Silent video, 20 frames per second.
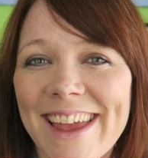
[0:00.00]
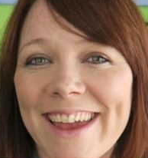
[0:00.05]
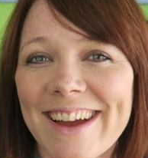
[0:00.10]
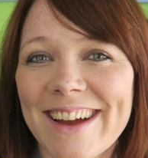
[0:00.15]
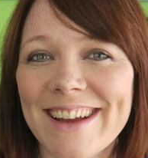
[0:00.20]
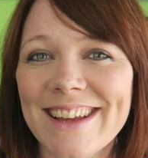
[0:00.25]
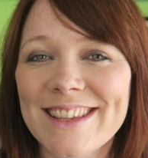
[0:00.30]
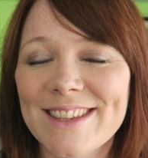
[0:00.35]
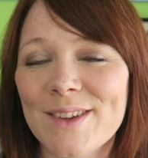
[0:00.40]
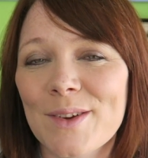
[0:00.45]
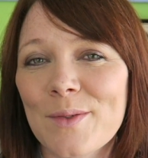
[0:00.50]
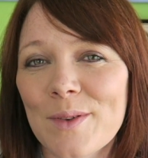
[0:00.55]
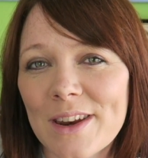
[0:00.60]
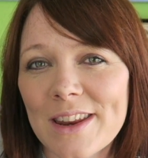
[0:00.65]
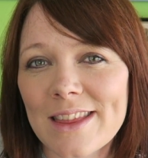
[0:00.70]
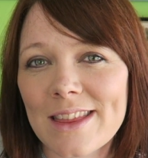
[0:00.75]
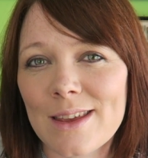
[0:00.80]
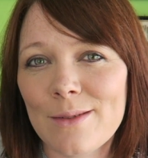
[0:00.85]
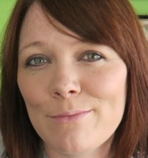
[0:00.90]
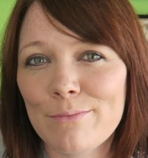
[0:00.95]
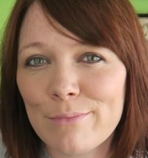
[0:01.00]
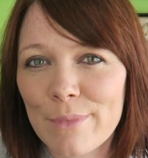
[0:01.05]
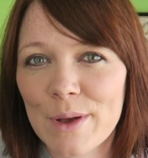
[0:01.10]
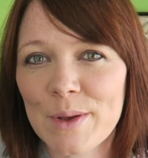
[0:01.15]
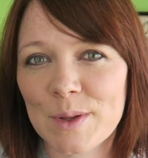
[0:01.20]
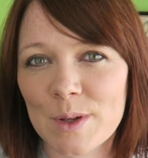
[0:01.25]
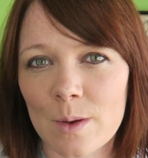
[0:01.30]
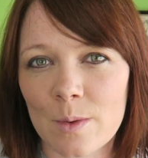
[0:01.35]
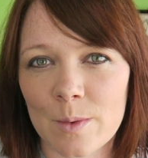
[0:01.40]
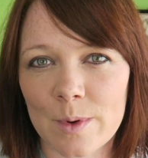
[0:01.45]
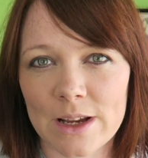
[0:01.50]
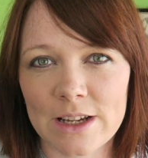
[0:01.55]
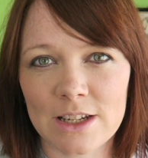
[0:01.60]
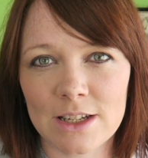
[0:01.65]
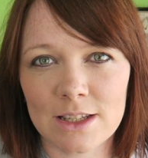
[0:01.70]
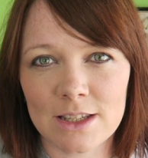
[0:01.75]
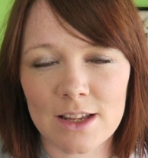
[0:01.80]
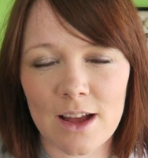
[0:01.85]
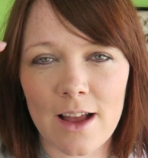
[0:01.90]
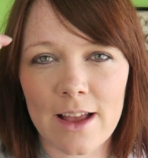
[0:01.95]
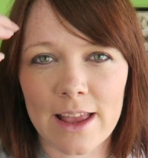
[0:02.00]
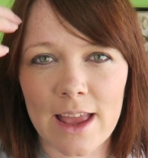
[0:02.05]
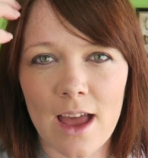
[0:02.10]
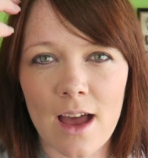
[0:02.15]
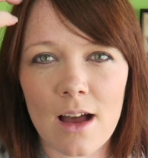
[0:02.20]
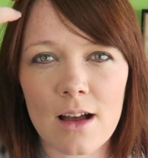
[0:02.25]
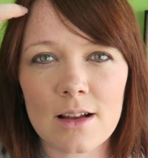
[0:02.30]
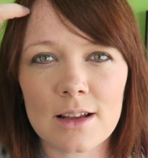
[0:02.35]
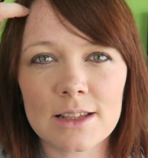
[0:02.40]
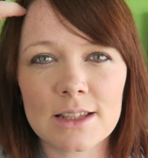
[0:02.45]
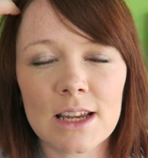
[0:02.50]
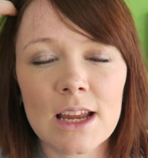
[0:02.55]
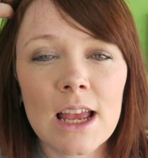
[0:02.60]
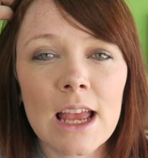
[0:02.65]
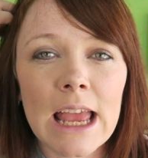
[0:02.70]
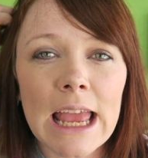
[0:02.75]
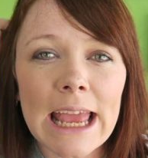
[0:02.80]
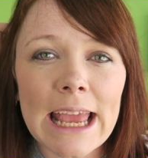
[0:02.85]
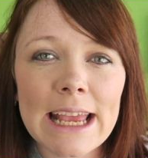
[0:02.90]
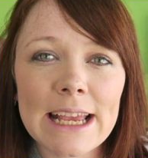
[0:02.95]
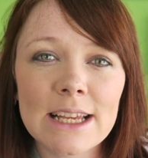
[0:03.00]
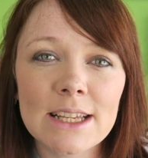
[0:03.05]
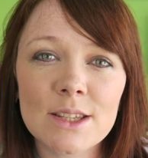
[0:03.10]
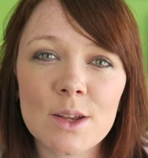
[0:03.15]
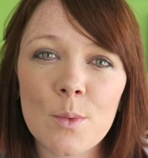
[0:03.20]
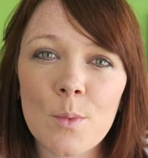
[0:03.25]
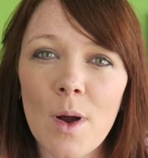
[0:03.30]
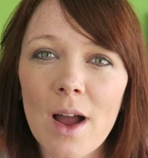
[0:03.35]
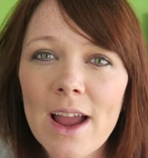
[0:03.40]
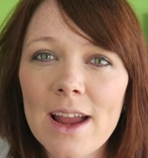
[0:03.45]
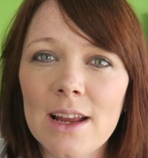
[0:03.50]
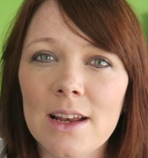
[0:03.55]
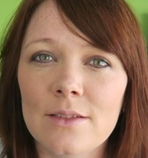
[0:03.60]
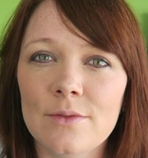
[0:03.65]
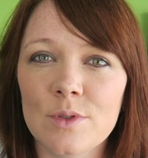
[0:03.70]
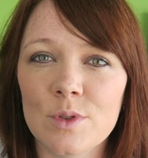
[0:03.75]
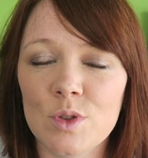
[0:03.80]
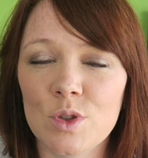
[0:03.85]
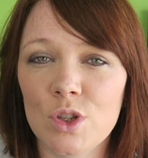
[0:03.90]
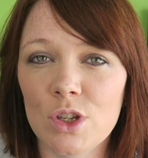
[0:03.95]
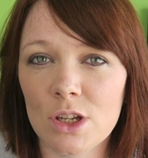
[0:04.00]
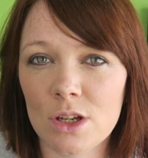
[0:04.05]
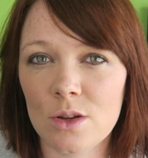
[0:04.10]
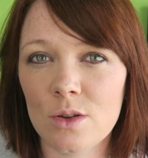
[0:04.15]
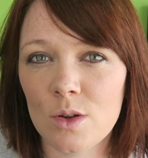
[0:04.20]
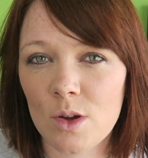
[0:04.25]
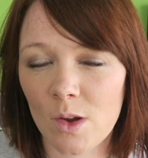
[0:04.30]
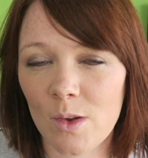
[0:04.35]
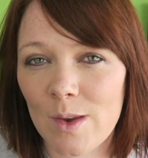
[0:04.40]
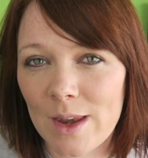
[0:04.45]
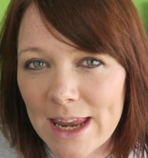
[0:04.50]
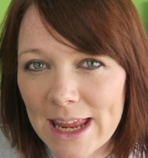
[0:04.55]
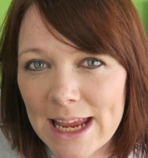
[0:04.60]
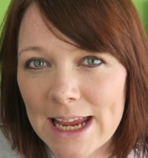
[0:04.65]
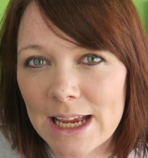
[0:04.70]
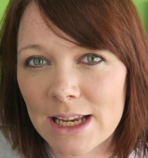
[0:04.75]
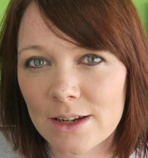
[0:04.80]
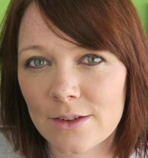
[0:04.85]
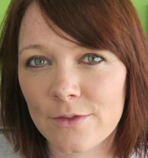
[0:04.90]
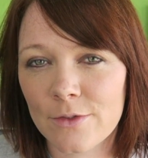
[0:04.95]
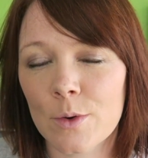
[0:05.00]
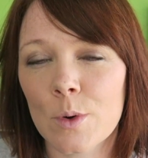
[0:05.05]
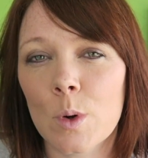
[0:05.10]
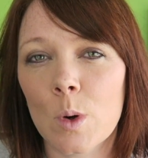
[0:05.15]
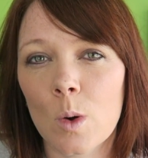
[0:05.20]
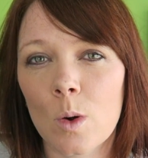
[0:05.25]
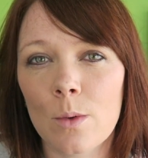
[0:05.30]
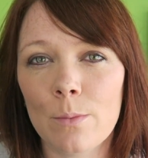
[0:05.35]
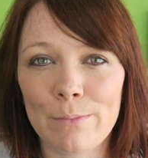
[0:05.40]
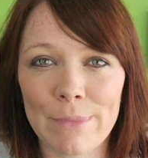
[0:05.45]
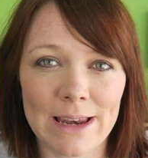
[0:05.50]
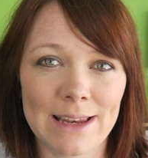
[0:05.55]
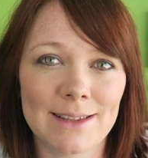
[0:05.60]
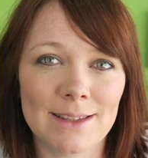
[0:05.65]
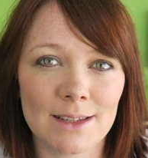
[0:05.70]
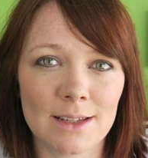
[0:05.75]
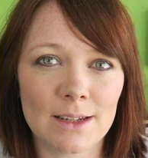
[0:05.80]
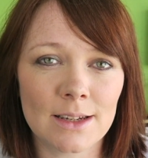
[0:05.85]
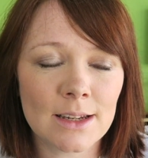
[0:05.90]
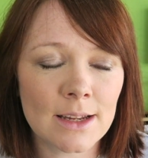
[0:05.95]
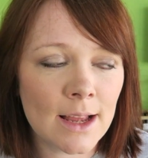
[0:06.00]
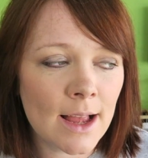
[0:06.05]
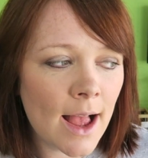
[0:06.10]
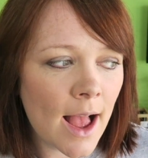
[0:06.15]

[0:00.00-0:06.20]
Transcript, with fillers: Hey guys, one of the most common questions that I get asked is what A-levels do you need for medicine?